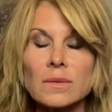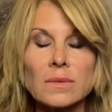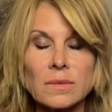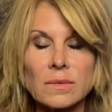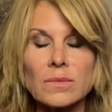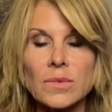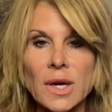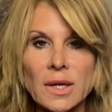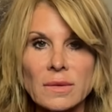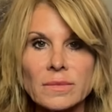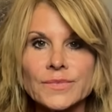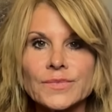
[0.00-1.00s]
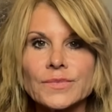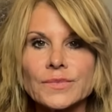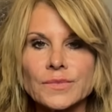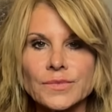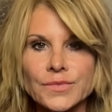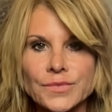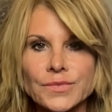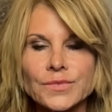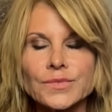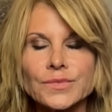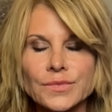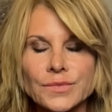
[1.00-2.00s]

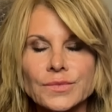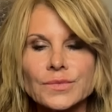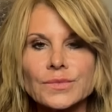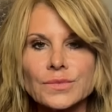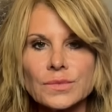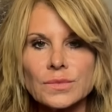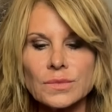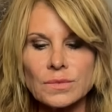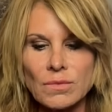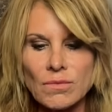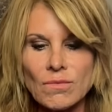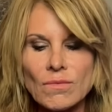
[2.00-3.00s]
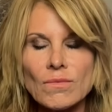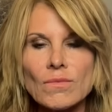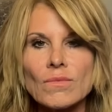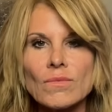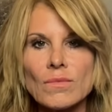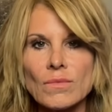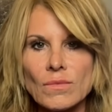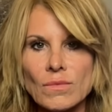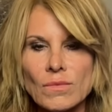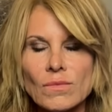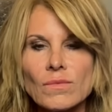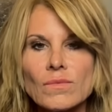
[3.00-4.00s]

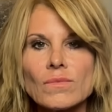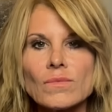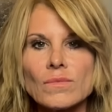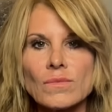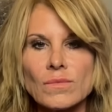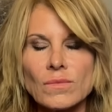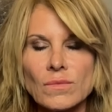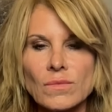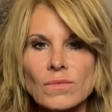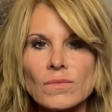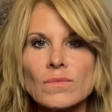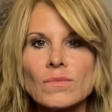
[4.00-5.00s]
This person isn't speaking.